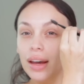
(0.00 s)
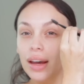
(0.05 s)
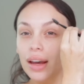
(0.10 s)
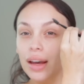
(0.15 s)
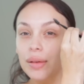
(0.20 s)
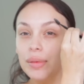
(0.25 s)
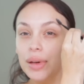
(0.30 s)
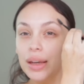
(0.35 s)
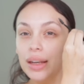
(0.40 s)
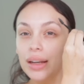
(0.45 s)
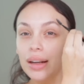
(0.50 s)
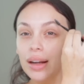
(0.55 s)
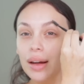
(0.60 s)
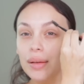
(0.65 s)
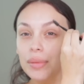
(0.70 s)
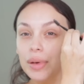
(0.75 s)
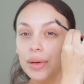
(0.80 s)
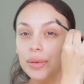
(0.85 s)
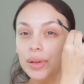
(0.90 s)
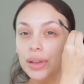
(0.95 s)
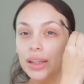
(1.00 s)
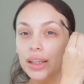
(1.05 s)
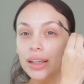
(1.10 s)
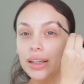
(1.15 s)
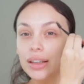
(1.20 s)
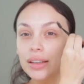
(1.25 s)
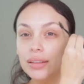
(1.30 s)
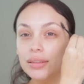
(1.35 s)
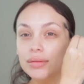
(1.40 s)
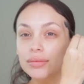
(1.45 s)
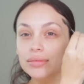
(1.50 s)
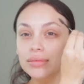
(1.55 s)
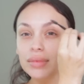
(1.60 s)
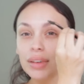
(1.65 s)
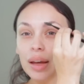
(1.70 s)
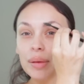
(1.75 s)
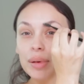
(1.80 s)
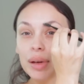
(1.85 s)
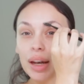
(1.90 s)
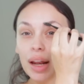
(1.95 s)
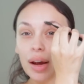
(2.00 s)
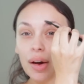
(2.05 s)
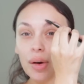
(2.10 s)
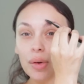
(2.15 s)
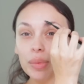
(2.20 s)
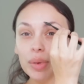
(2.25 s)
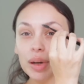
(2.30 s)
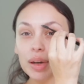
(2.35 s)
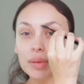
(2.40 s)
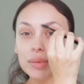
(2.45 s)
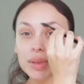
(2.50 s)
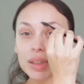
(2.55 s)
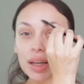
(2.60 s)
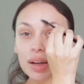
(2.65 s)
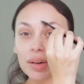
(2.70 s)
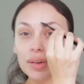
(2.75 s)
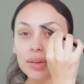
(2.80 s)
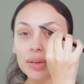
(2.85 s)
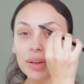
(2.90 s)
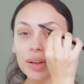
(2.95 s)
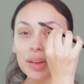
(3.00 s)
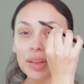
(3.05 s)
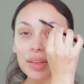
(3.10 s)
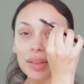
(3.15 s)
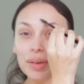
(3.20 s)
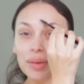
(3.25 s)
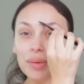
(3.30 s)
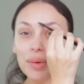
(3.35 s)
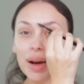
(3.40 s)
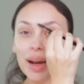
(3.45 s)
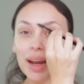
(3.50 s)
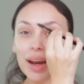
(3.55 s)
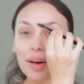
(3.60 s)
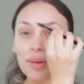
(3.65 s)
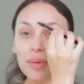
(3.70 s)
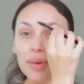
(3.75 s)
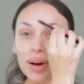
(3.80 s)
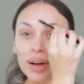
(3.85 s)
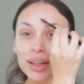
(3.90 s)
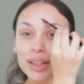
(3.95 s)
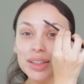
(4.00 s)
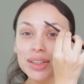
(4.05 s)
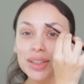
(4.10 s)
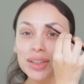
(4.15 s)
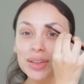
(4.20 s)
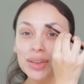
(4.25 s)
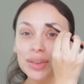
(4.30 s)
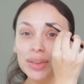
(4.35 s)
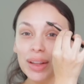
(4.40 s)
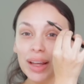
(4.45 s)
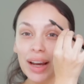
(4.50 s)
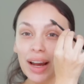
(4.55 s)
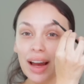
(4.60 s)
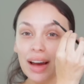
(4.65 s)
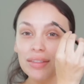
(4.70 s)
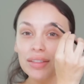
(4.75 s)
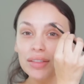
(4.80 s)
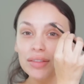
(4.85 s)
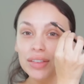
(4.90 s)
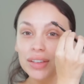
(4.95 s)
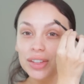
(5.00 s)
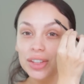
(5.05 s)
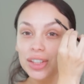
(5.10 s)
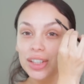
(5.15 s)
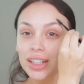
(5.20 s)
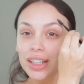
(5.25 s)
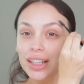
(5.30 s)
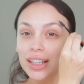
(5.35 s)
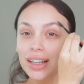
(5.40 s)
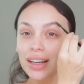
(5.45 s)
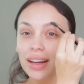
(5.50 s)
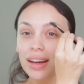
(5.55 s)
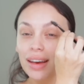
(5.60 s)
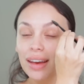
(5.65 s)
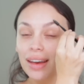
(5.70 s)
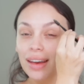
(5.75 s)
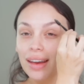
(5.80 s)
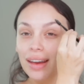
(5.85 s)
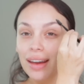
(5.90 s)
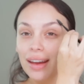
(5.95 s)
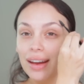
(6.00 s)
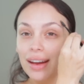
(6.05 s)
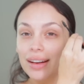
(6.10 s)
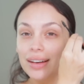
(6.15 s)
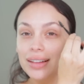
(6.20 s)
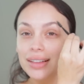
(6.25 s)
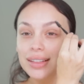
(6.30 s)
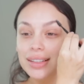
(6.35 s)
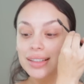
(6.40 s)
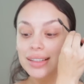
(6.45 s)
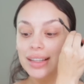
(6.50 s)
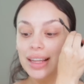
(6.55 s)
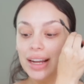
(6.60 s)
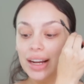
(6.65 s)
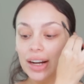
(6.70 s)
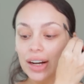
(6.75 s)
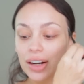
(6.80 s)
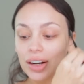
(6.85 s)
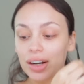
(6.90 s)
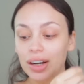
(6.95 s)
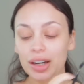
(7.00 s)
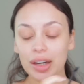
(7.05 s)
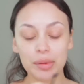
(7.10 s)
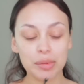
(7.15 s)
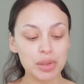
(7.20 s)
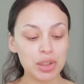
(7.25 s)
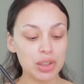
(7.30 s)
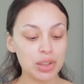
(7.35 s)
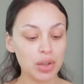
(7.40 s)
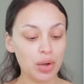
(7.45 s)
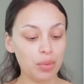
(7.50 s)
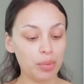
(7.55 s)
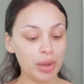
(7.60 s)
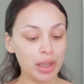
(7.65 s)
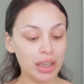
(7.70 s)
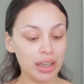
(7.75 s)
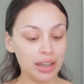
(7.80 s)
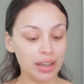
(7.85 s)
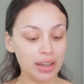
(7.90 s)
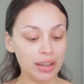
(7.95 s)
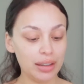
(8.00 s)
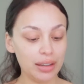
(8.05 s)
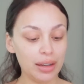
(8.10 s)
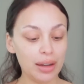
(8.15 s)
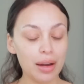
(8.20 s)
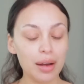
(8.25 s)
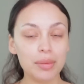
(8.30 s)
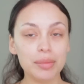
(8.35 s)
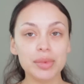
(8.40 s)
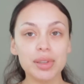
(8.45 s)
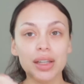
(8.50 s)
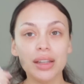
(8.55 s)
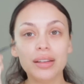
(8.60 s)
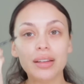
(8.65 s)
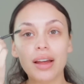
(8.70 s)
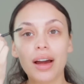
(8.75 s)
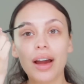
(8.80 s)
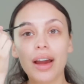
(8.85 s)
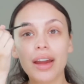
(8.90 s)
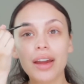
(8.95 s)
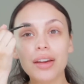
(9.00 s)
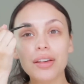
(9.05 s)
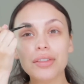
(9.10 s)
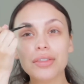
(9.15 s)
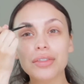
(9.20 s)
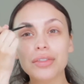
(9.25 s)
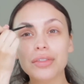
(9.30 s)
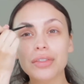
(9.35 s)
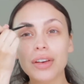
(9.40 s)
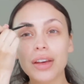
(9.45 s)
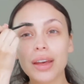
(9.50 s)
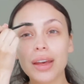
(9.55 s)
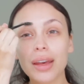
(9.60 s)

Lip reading: I mean, I hope it comes out the way I want it to. Like, I have a vision and it's there, and I'm just hoping it can come to life,